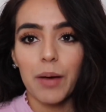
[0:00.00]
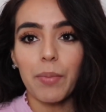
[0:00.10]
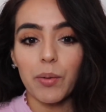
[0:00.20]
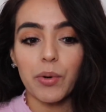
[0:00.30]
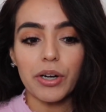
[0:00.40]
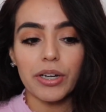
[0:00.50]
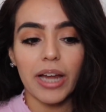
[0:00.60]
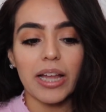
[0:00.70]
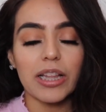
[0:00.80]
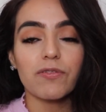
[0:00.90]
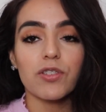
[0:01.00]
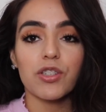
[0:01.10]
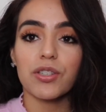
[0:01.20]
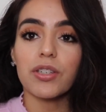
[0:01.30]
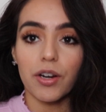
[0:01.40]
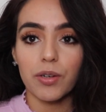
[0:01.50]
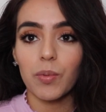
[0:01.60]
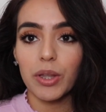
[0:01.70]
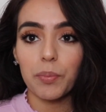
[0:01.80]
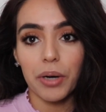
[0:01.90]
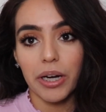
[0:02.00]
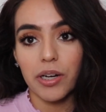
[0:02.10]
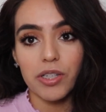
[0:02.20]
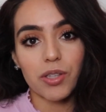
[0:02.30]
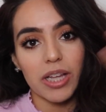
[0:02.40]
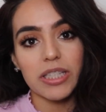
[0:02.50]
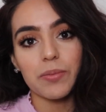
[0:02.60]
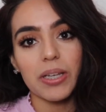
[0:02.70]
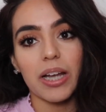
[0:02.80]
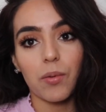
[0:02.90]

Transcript: my word I love to start with the prayer so that's something